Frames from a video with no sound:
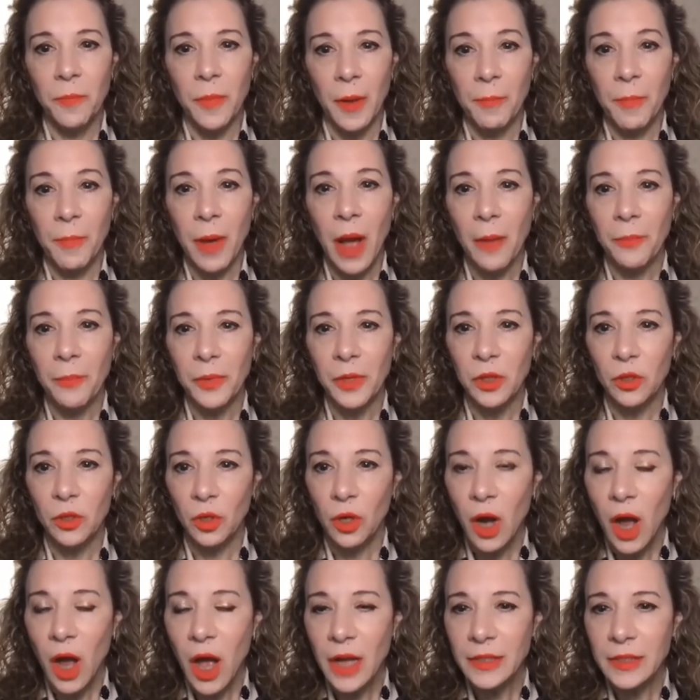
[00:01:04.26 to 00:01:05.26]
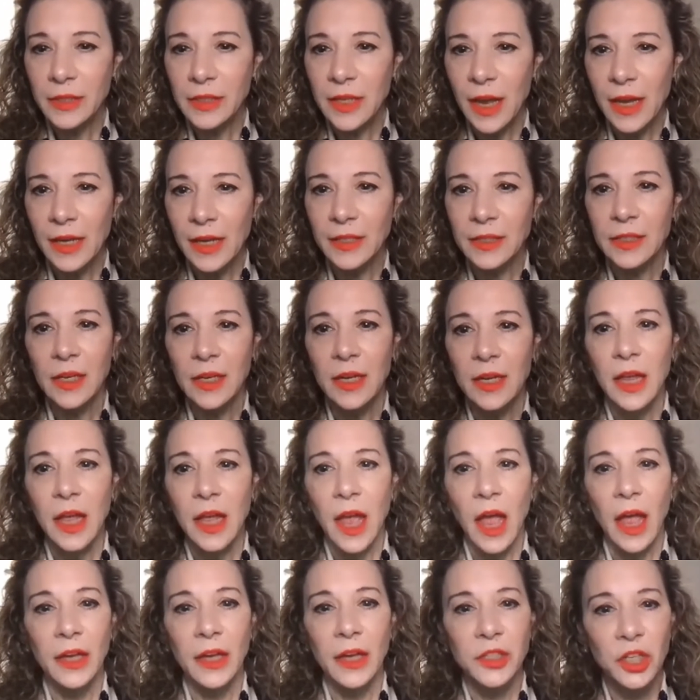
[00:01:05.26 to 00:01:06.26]
popular content
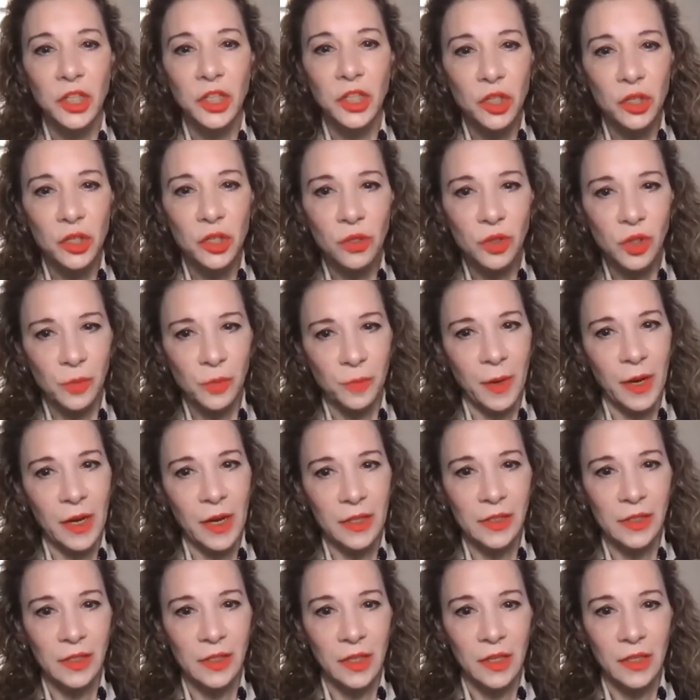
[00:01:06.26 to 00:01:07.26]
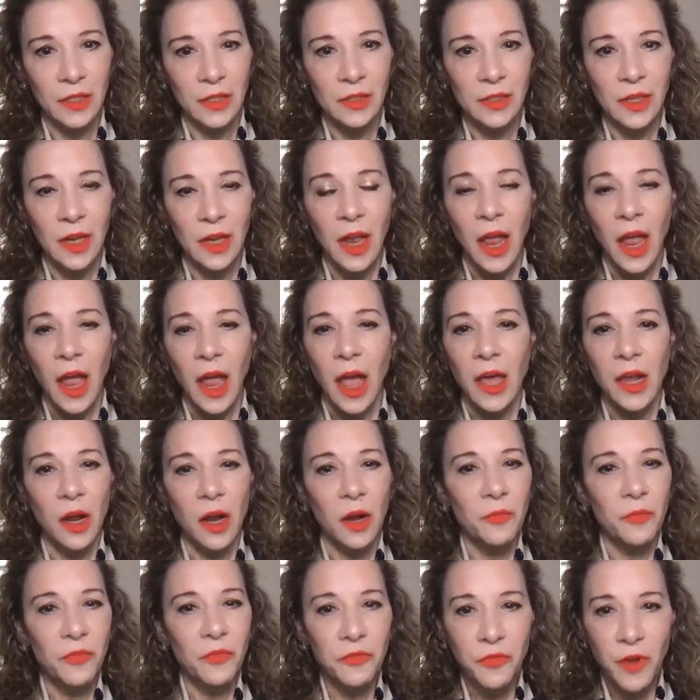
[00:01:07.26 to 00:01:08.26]
and digital spaces, and
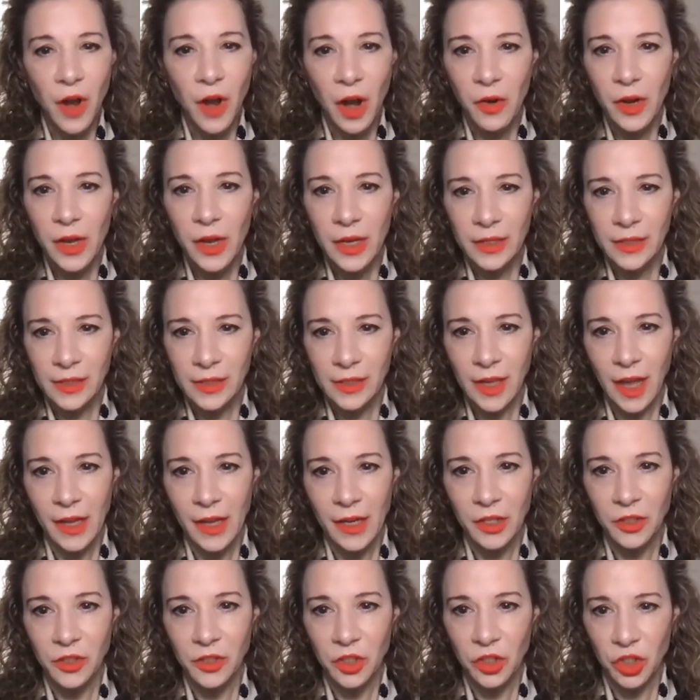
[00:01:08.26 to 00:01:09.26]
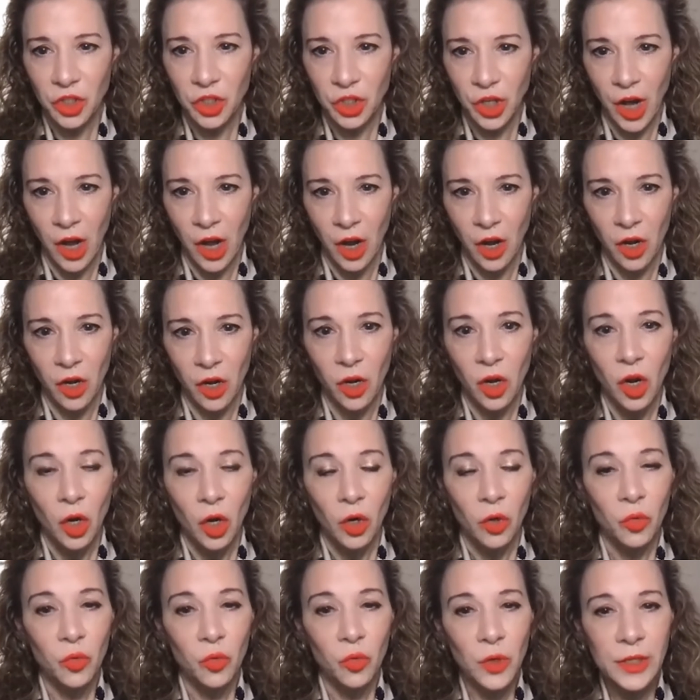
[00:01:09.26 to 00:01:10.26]
I'm very excited to share
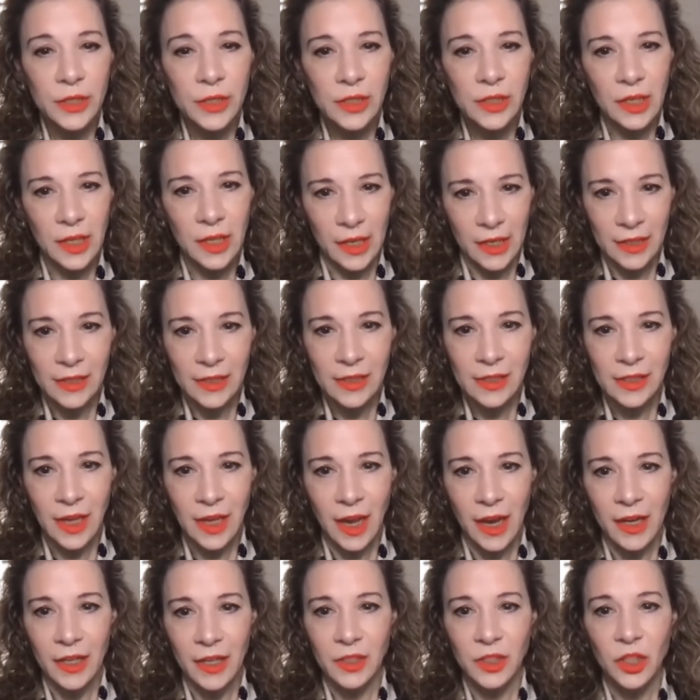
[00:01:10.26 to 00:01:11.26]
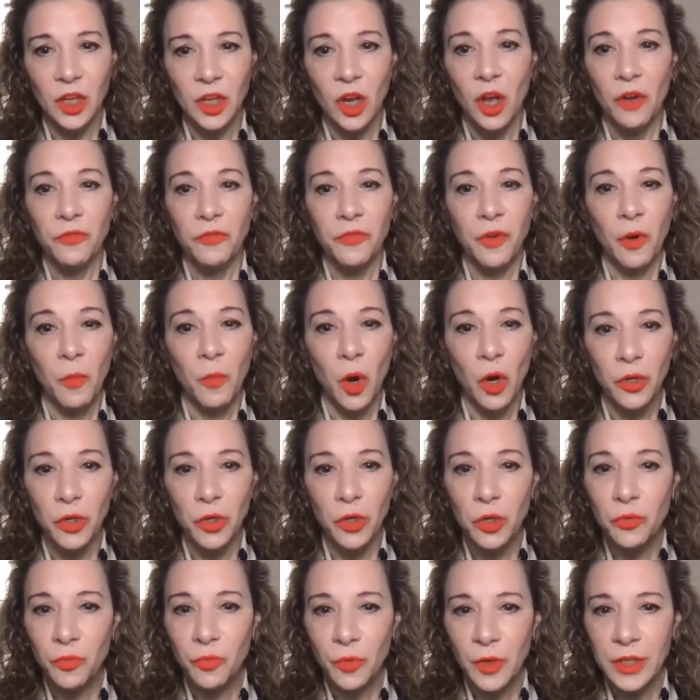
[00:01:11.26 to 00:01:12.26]
recent insights from our
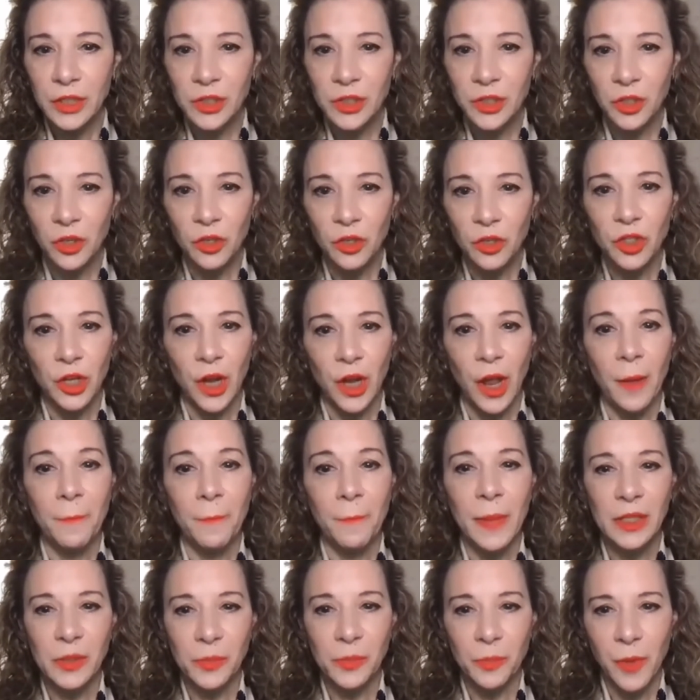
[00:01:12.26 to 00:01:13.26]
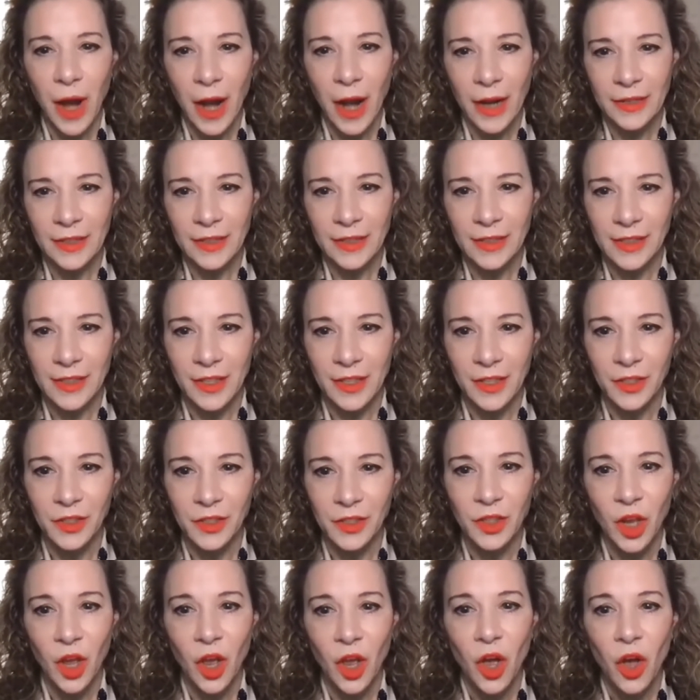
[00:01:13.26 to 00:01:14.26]
new research and best
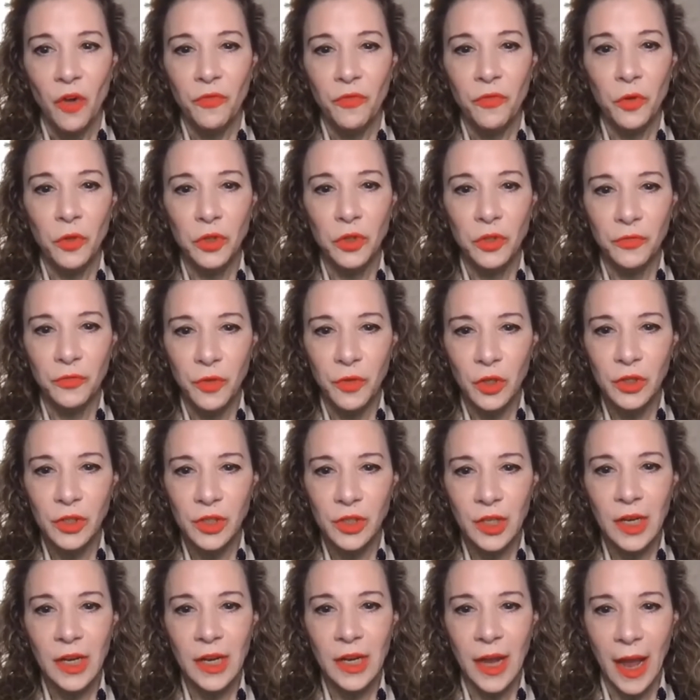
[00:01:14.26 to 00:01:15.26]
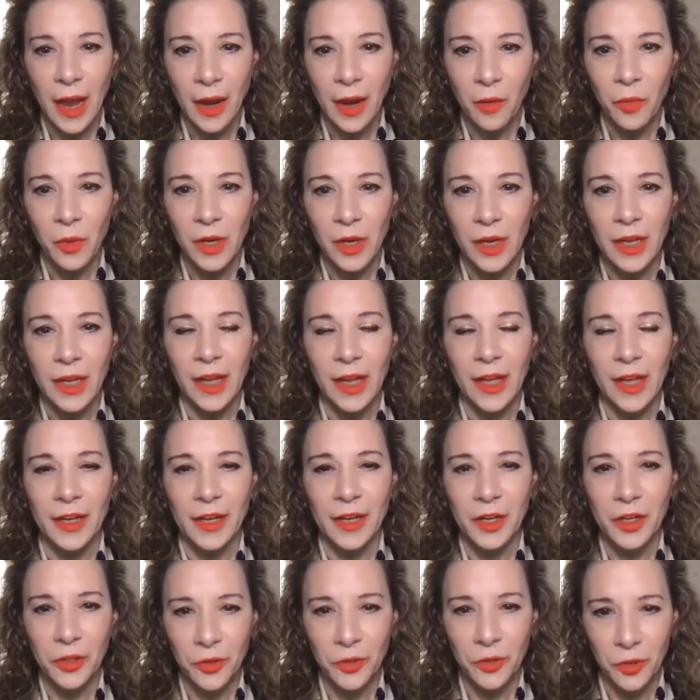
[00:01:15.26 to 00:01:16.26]
practices for diversity, equity, and
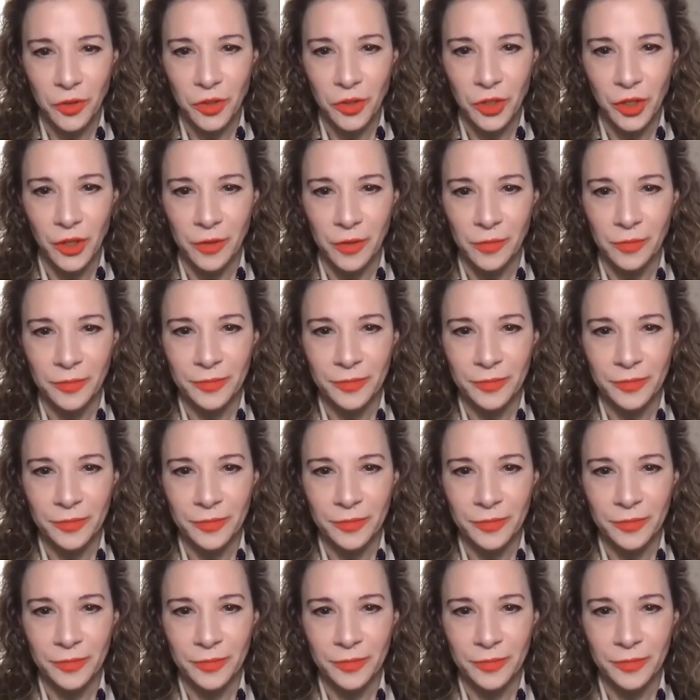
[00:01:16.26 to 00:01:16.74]
inclusion.